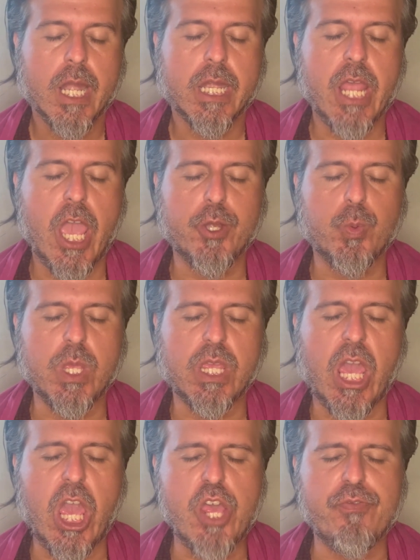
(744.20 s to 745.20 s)
that we
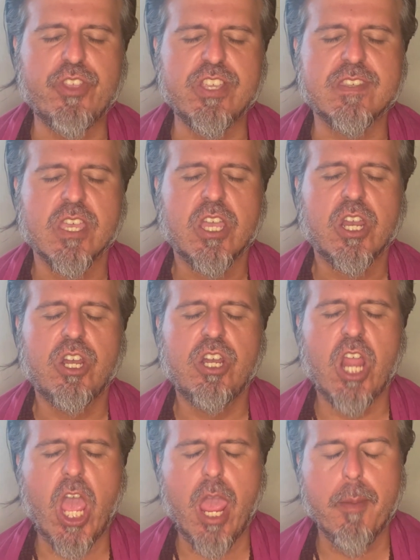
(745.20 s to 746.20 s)
gave this
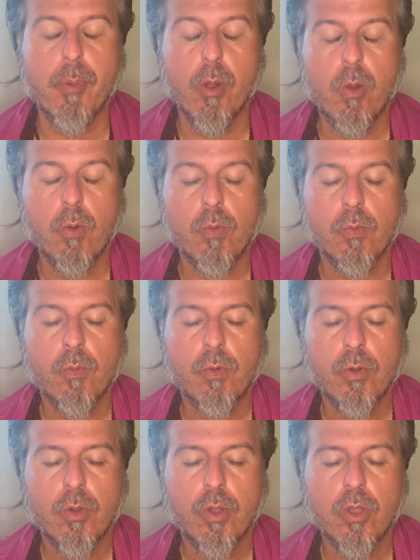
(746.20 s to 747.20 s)
label
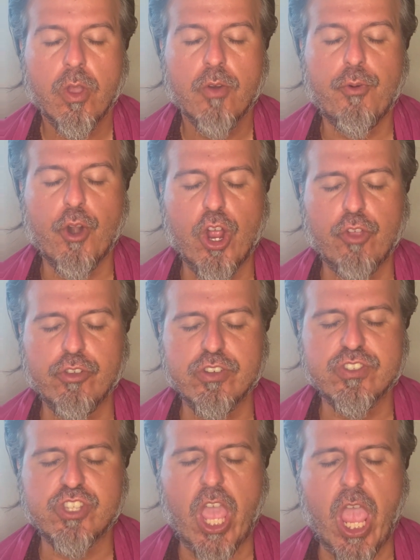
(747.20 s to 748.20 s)
for
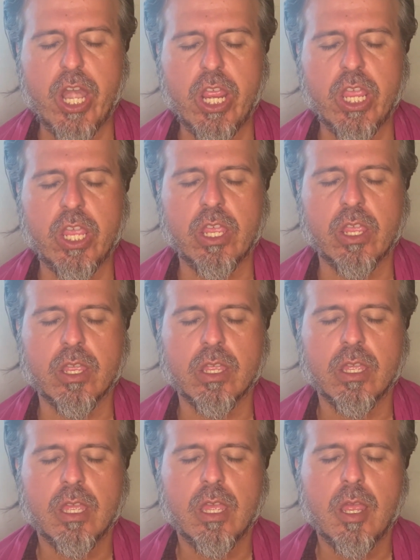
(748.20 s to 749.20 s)
understanding,
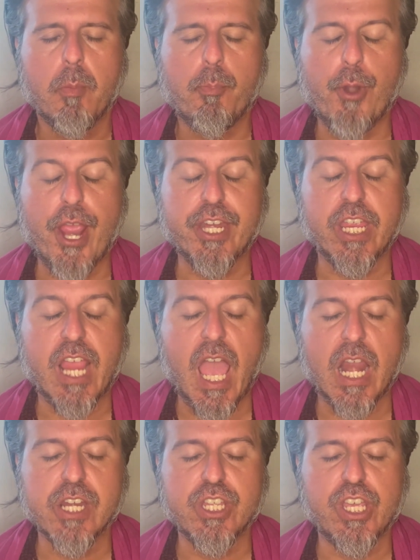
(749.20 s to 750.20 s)

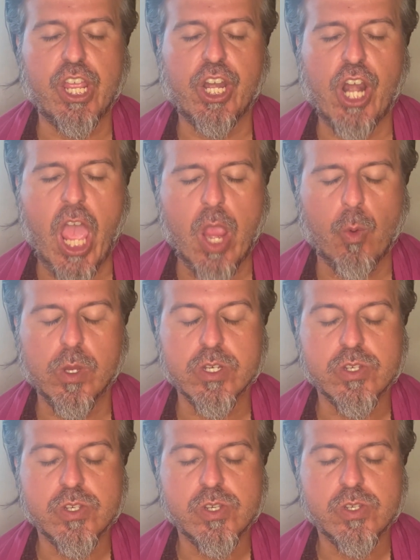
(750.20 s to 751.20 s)
practicality in language,
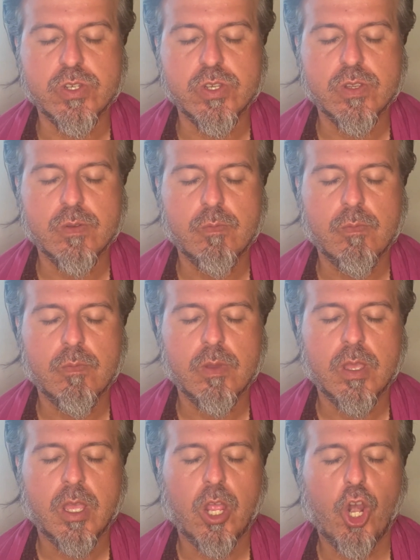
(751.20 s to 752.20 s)

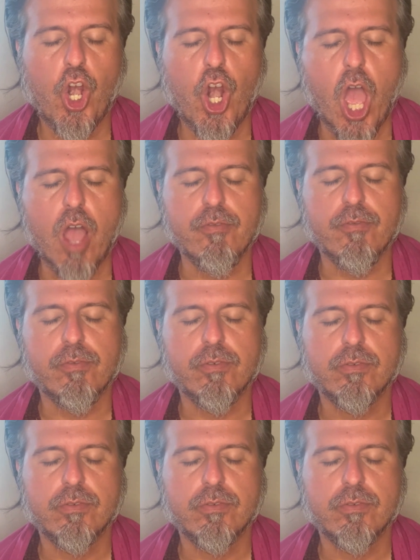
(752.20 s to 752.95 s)
love.